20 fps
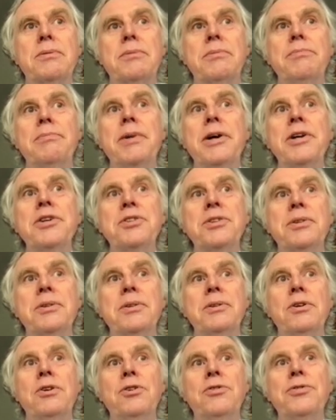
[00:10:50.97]
measure
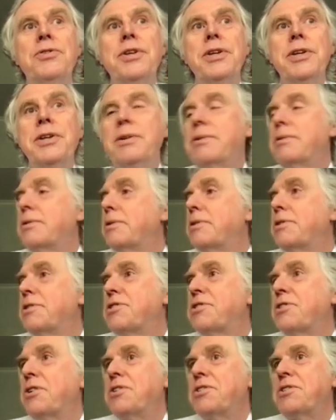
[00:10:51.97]
of the
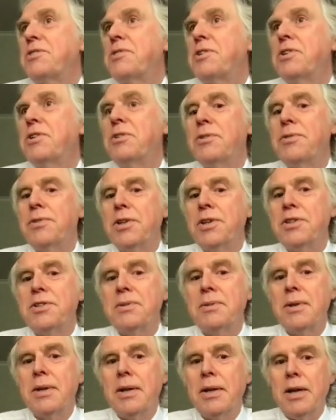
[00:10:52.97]
size of the universe,
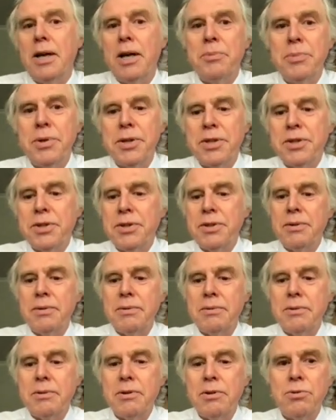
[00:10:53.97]
and we can
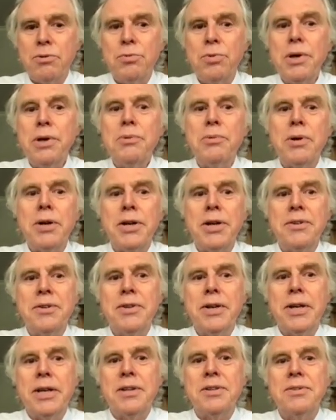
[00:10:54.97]
rewrite
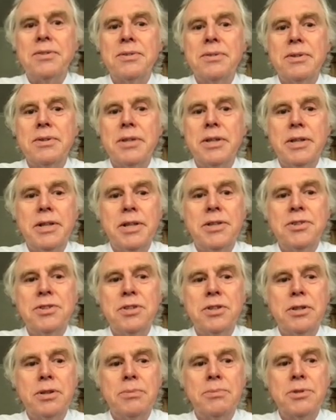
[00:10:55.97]
that in
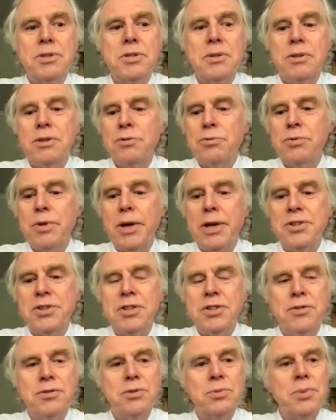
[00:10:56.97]
terms of
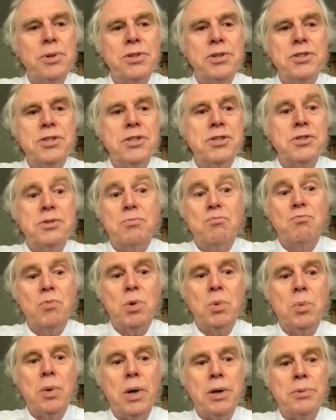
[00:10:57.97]
redshift, which is
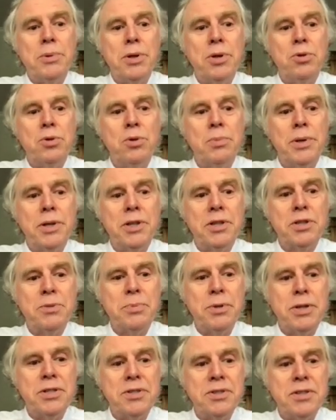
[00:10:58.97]
the way we normally
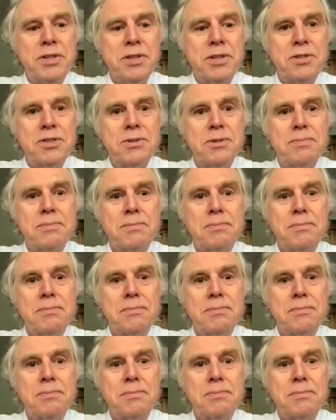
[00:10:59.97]
express things.